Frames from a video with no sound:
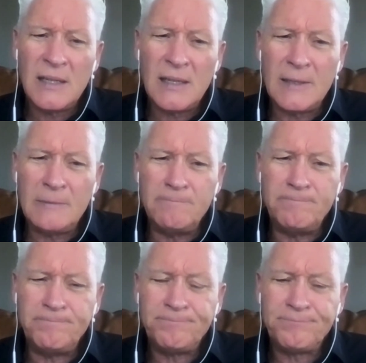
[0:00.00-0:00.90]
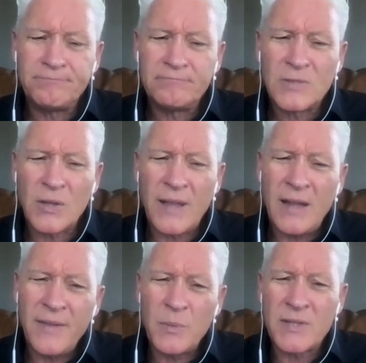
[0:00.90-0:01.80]
so
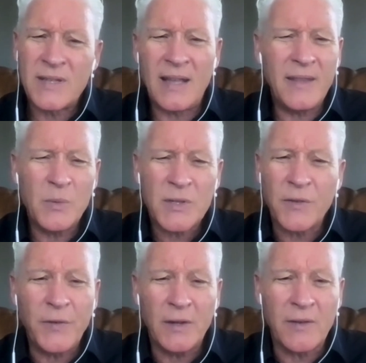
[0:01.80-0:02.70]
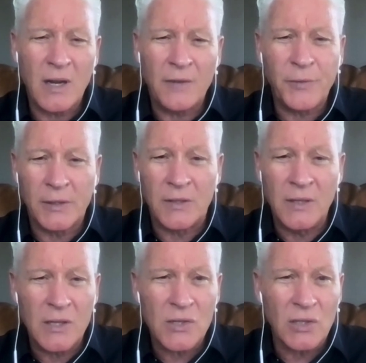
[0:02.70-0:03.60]
there was the fear of conflict
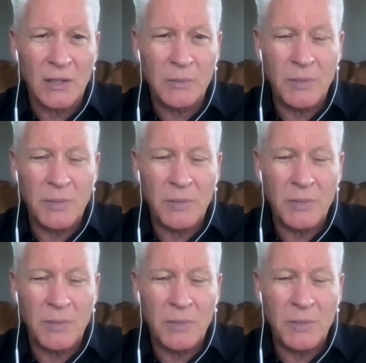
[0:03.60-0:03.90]
initially,